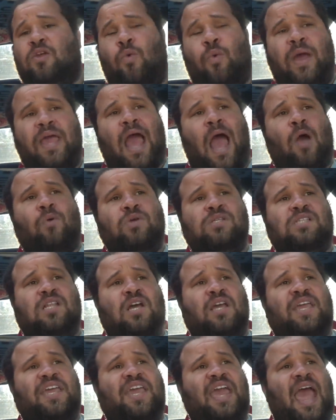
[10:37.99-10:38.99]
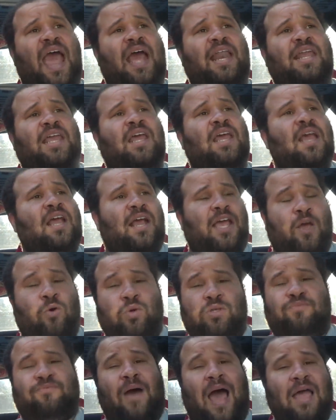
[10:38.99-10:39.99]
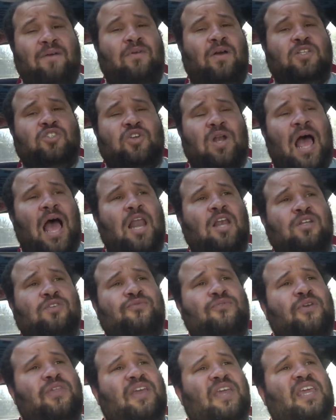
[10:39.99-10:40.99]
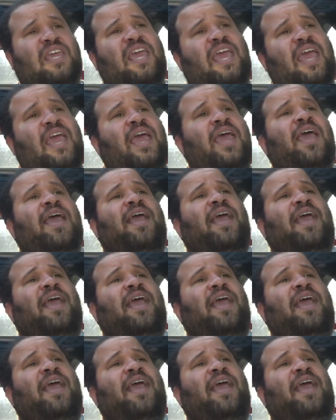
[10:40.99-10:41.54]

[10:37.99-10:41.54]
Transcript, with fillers: The way I was looking at it, it was $500 for the kit.